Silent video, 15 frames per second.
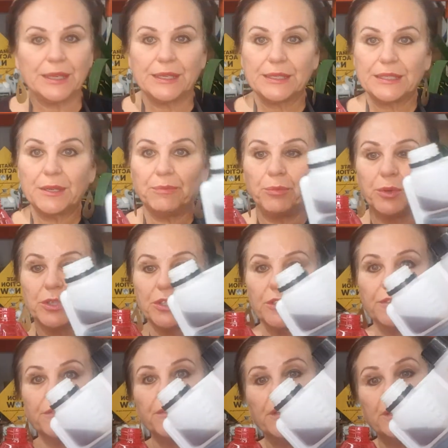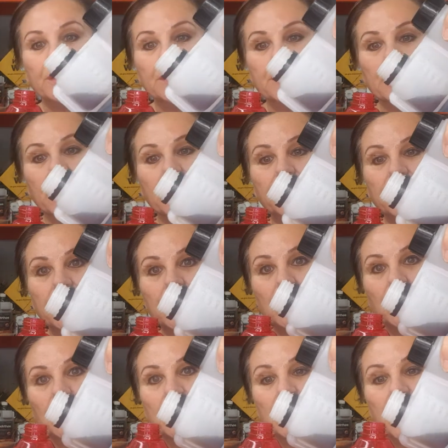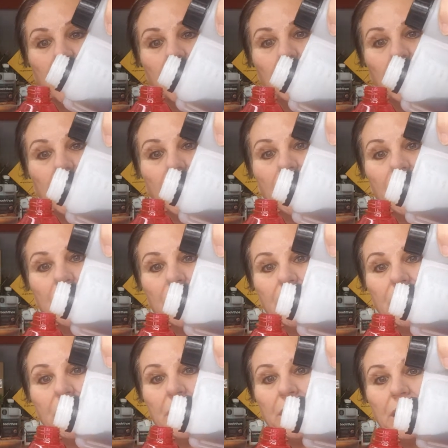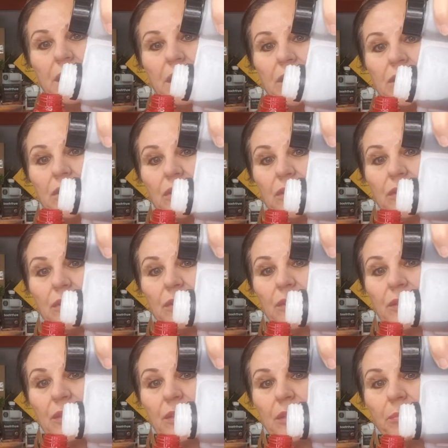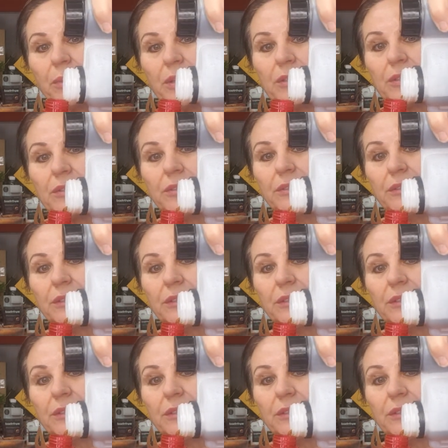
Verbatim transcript: tip what you've saved in your chamber into the bottle.